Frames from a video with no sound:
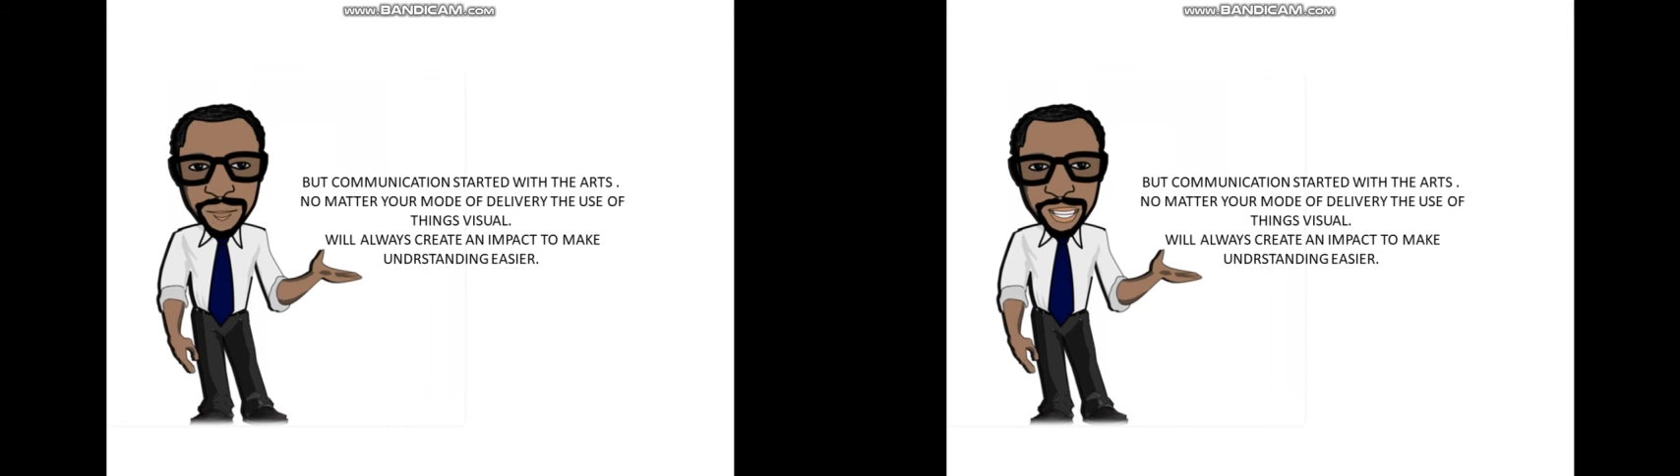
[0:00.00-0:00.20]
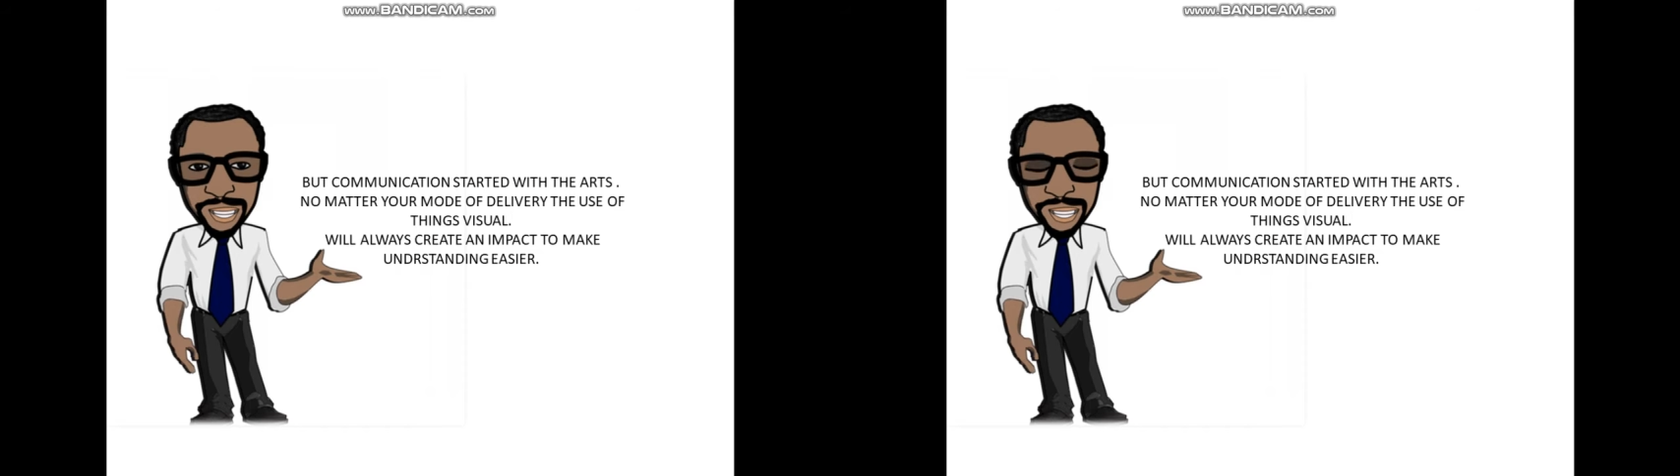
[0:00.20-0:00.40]

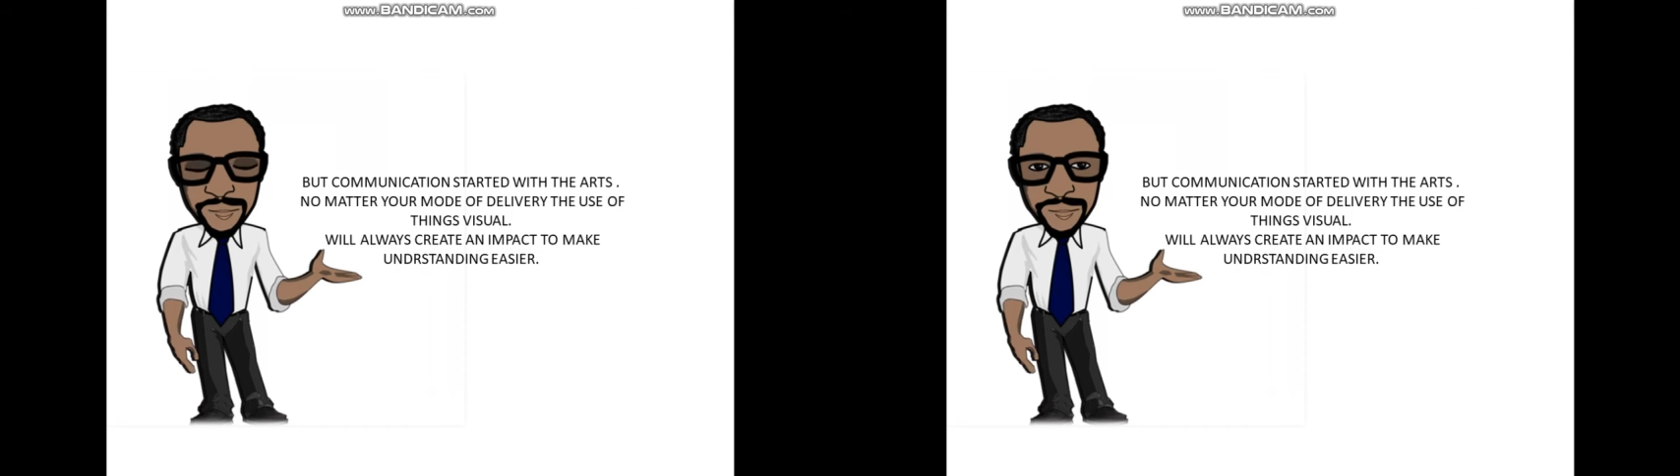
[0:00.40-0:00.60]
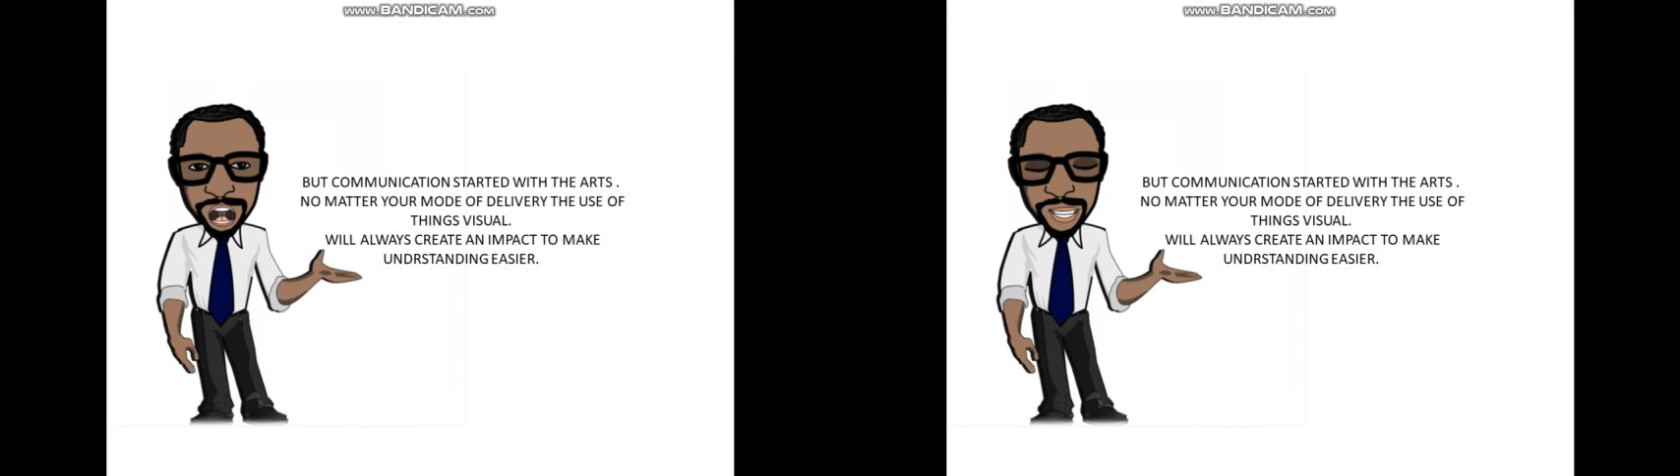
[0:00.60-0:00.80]
to
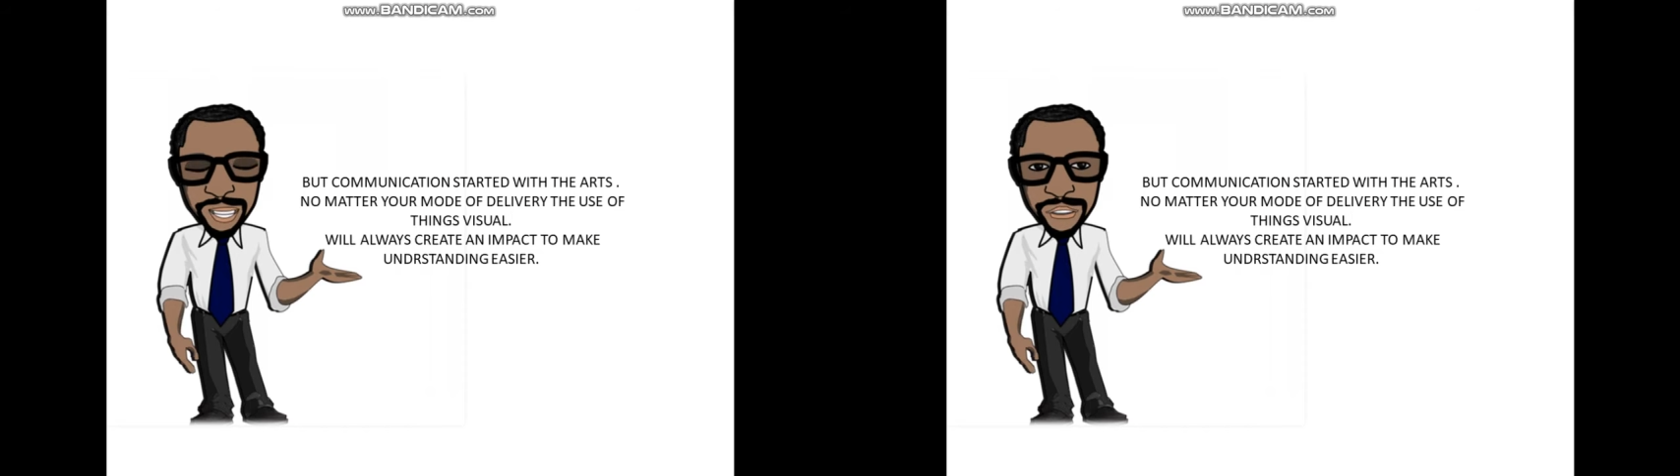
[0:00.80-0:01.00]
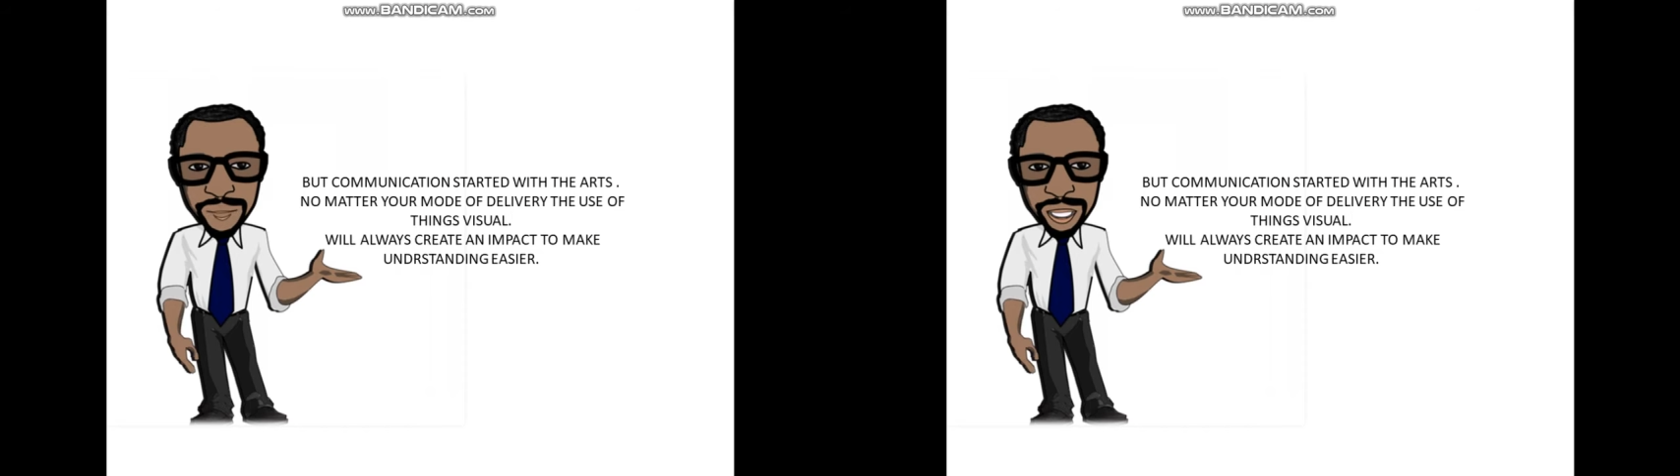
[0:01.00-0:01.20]
make
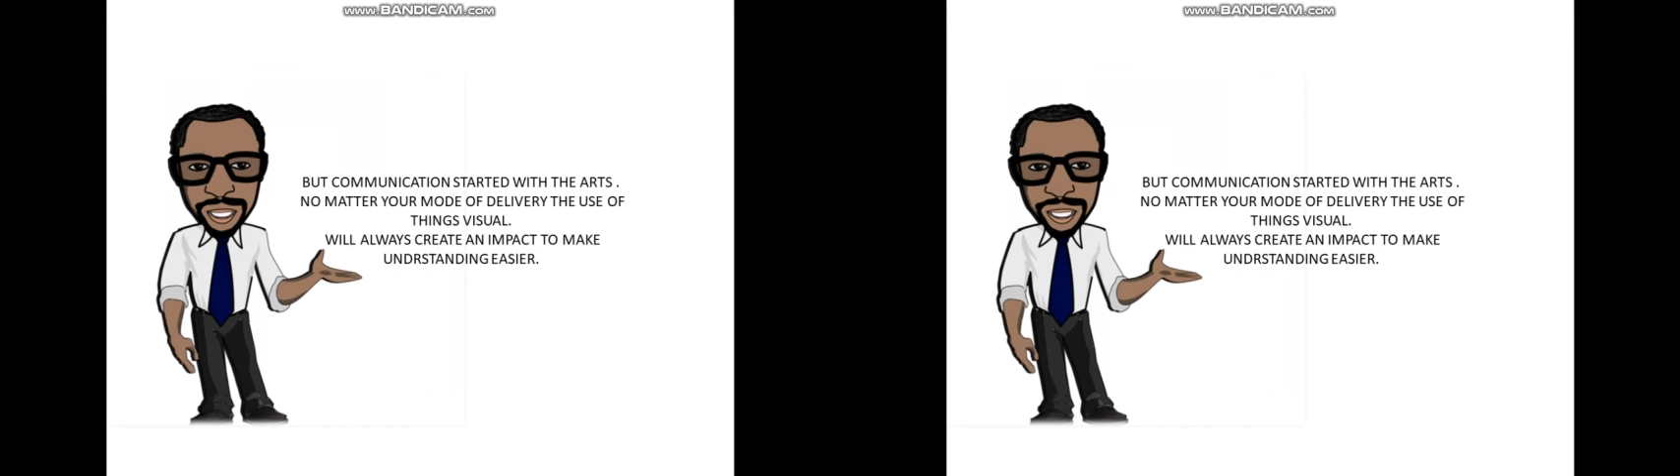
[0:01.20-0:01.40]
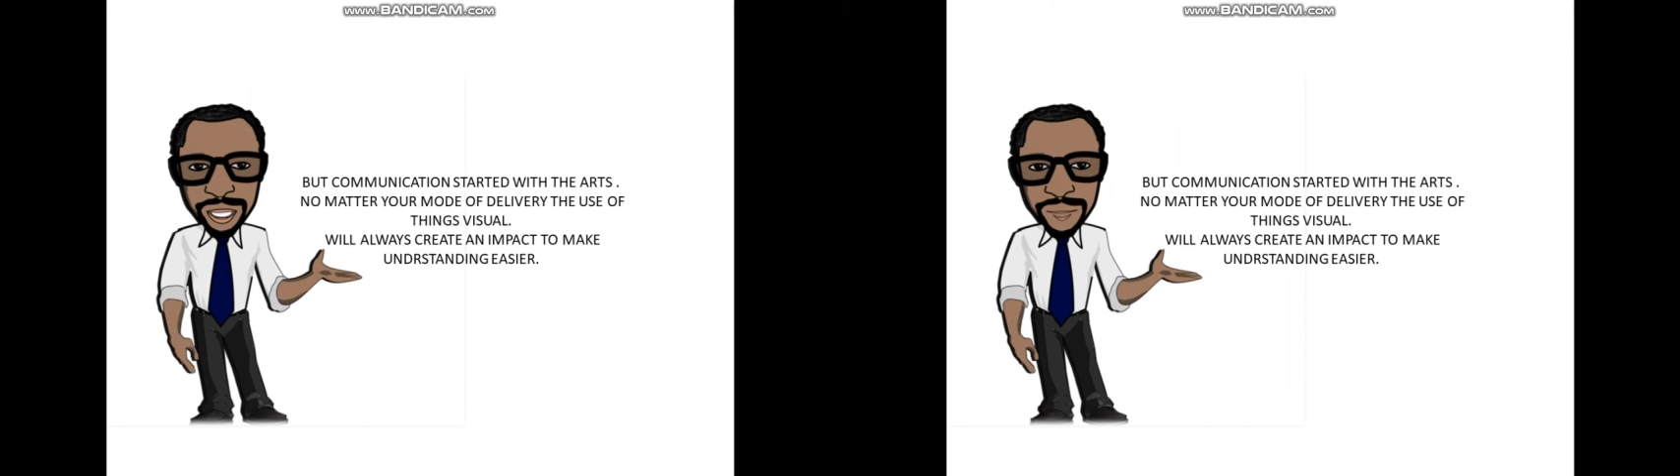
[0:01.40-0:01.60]

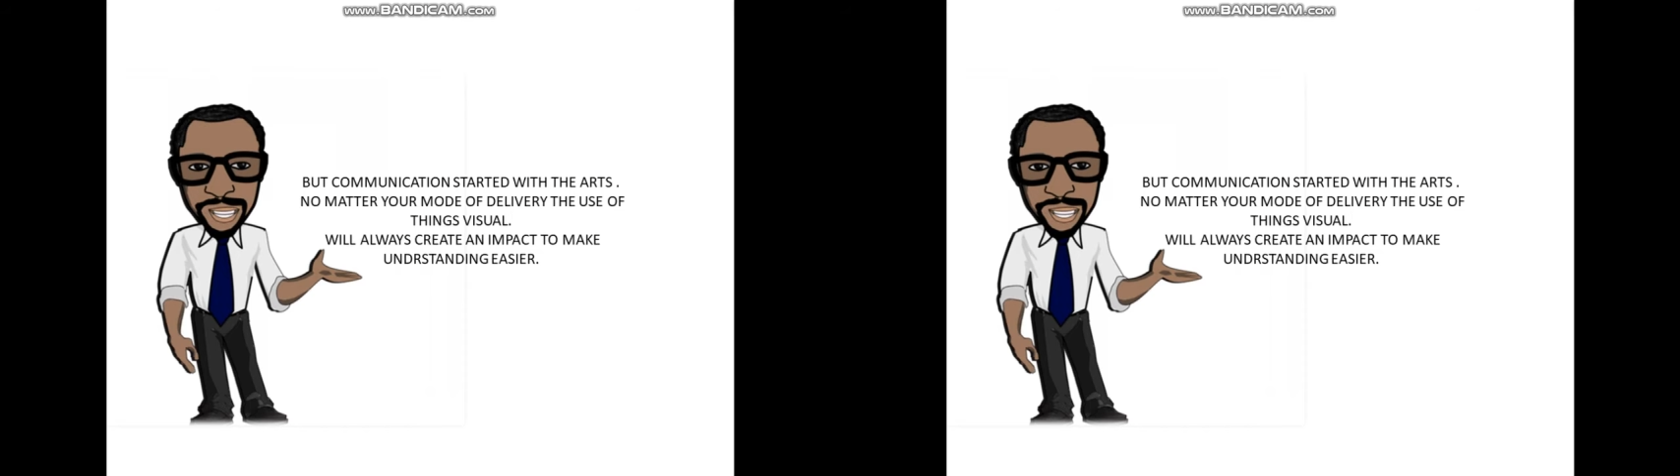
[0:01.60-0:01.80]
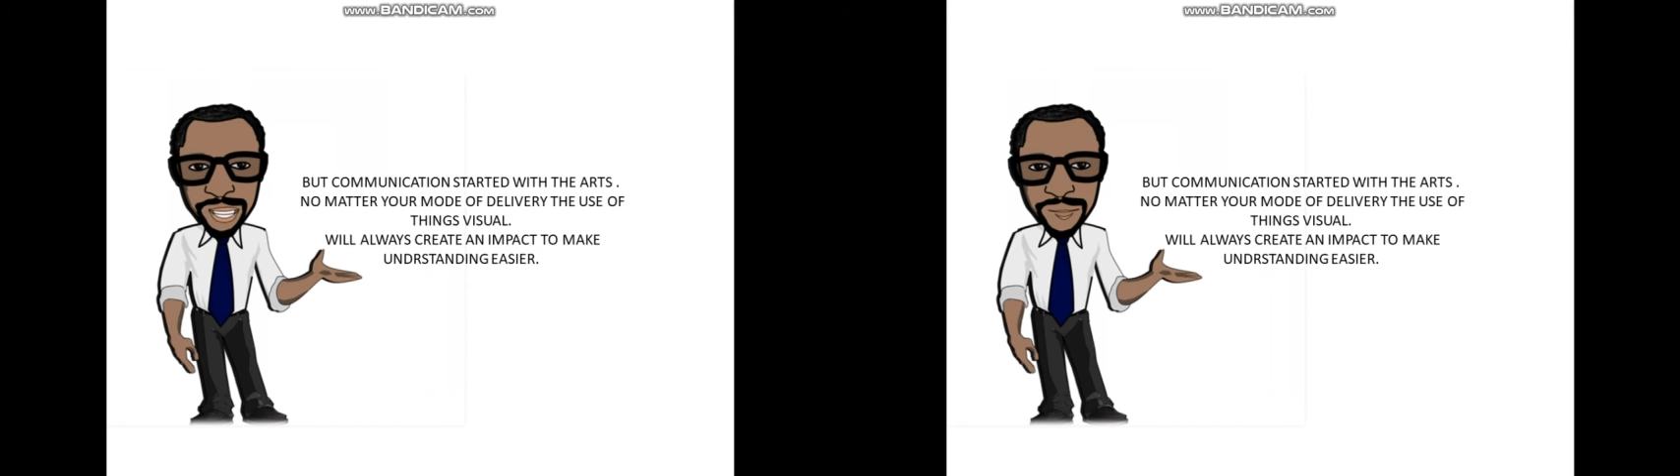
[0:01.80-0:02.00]
understanding
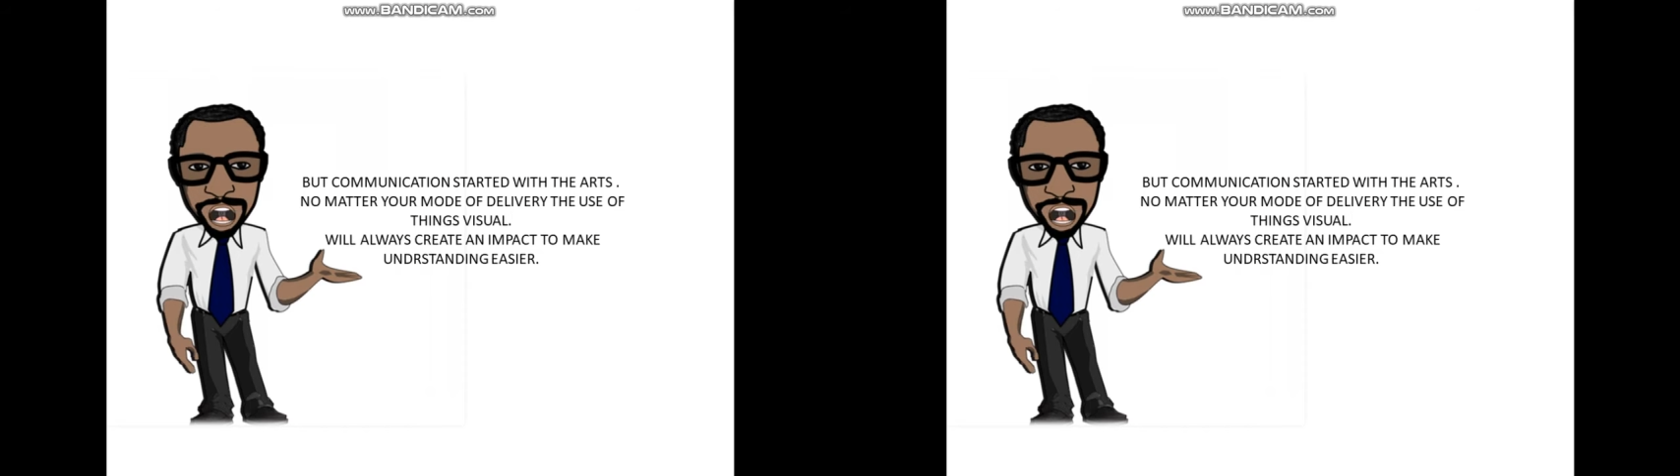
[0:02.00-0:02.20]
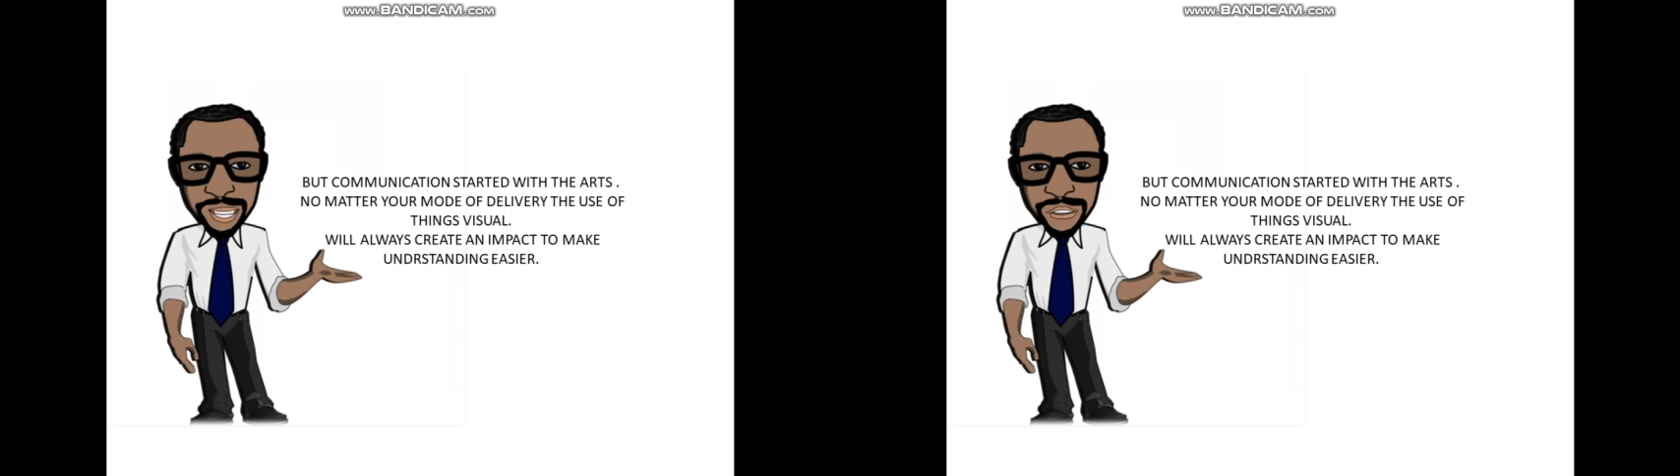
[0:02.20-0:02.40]
easier.